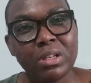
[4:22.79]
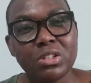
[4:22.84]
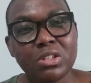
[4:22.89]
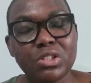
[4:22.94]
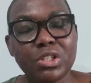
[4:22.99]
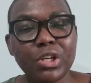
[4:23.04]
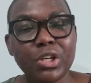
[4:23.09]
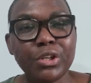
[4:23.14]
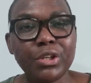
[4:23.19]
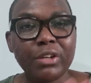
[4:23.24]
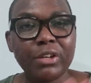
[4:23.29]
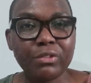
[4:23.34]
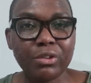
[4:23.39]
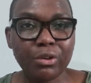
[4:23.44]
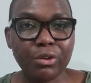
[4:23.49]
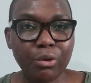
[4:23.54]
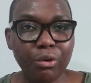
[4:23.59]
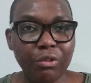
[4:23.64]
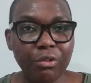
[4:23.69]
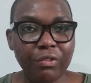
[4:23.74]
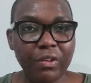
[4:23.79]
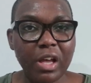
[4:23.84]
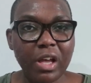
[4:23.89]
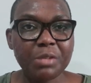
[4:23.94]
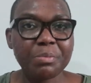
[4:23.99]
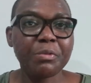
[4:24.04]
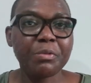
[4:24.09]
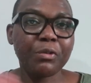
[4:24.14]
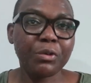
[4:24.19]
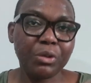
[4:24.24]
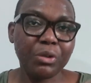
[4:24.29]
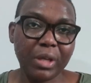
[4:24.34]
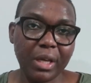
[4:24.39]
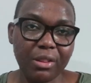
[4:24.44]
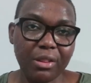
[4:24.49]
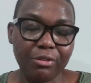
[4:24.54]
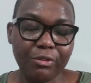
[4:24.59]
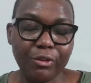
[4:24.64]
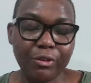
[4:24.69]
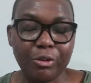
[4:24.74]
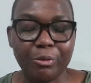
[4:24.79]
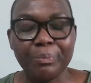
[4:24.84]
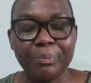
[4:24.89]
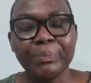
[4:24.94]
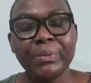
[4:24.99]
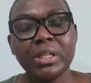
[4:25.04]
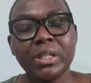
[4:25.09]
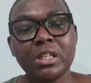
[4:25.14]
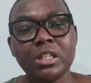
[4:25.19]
So you have to call first before you get the form.